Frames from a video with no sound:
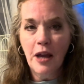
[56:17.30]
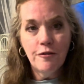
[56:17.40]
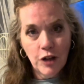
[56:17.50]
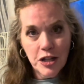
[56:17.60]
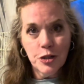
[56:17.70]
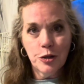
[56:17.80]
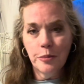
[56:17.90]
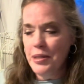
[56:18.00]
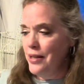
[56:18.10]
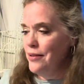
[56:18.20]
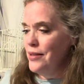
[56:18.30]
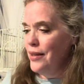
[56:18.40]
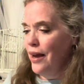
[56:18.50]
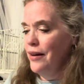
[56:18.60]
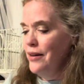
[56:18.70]
Flosstube since
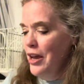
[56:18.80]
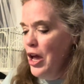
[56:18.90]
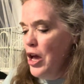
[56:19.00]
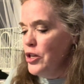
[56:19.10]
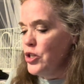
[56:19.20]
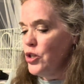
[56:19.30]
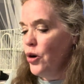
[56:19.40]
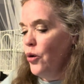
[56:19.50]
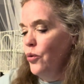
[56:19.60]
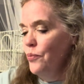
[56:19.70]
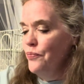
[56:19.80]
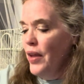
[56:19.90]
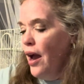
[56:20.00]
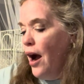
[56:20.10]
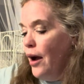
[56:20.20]
then. So
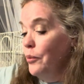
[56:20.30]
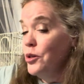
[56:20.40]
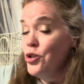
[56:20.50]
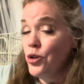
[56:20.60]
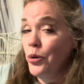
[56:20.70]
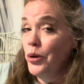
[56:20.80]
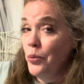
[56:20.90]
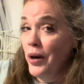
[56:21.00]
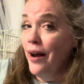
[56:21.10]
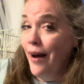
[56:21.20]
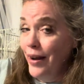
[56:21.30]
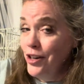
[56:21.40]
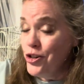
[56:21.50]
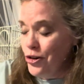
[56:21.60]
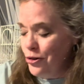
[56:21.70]
I will show you what I
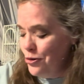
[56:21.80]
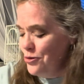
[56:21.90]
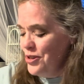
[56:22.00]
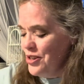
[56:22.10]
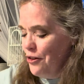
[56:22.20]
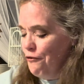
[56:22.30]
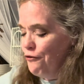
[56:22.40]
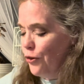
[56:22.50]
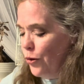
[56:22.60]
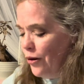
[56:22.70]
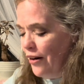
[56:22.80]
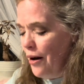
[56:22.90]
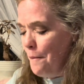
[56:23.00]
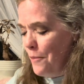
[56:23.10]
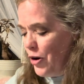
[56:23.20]
chose for
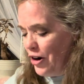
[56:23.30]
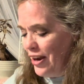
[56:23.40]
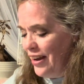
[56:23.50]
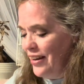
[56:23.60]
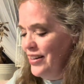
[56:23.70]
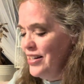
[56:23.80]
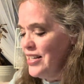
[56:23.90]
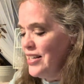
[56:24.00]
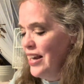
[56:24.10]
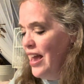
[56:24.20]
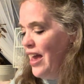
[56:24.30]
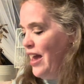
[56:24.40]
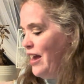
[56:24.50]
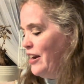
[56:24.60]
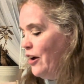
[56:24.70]
market.
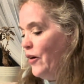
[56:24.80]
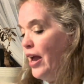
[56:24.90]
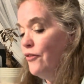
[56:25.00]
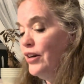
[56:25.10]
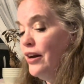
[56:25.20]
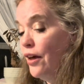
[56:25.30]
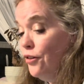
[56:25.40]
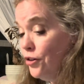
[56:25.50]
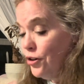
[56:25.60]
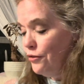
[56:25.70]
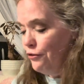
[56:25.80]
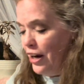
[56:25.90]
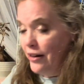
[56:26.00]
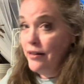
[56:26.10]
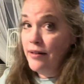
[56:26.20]
Now I have another good
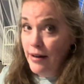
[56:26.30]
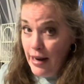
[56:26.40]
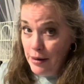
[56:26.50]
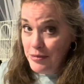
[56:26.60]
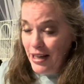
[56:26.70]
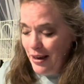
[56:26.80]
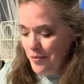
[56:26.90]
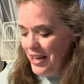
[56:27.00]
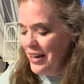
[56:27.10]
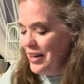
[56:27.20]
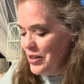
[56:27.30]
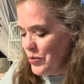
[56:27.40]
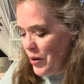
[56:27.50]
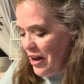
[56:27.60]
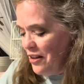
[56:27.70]
friend named Amy as
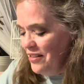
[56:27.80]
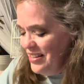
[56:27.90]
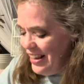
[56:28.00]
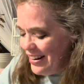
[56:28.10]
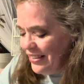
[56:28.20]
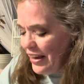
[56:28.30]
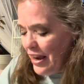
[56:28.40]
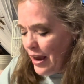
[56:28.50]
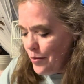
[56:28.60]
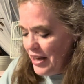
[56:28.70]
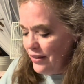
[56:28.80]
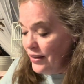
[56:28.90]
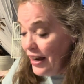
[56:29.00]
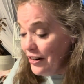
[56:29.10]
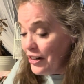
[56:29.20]
well, Amy
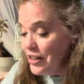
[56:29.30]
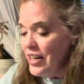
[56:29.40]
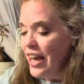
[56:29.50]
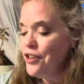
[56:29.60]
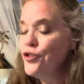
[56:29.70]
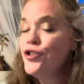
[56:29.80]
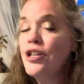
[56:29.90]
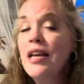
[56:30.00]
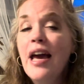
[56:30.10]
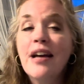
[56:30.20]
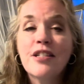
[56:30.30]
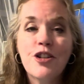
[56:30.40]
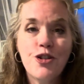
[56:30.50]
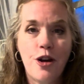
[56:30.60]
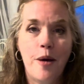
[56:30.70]
Leonard, and she has a
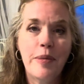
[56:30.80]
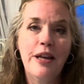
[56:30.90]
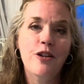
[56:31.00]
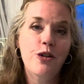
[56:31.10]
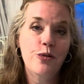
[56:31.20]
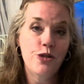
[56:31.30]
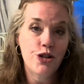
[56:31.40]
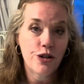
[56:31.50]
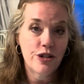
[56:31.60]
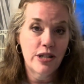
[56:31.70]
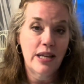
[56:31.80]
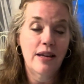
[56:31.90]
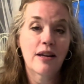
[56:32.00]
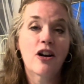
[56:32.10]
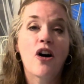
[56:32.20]
shop in New
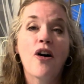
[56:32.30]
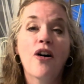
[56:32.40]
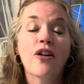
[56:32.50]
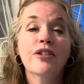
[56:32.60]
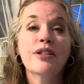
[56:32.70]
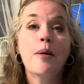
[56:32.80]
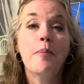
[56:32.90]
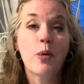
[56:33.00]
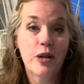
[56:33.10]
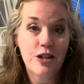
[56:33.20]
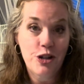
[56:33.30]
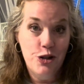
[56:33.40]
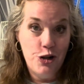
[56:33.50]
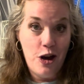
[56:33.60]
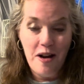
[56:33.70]
Jersey called Born to
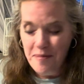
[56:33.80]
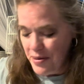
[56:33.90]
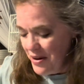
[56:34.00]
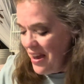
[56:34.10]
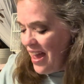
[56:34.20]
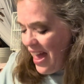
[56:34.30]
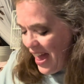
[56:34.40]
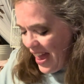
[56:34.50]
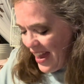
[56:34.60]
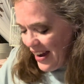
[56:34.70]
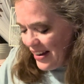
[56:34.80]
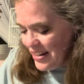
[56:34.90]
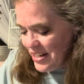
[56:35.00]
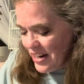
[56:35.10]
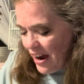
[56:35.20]
Shop.
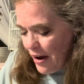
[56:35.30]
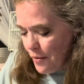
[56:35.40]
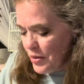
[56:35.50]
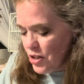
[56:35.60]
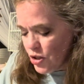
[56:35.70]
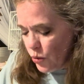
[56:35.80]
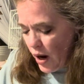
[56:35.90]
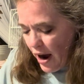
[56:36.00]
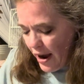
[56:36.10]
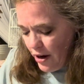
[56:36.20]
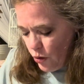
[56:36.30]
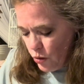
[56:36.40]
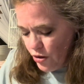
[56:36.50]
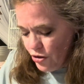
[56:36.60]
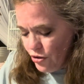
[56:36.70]
And so I
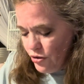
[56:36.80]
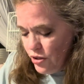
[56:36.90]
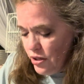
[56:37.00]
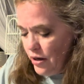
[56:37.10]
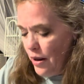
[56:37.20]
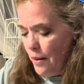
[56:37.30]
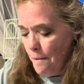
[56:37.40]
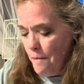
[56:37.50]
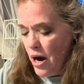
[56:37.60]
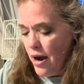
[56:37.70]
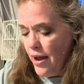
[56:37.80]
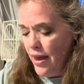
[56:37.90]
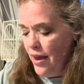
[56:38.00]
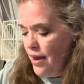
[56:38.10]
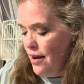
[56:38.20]
ordered
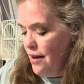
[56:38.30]
my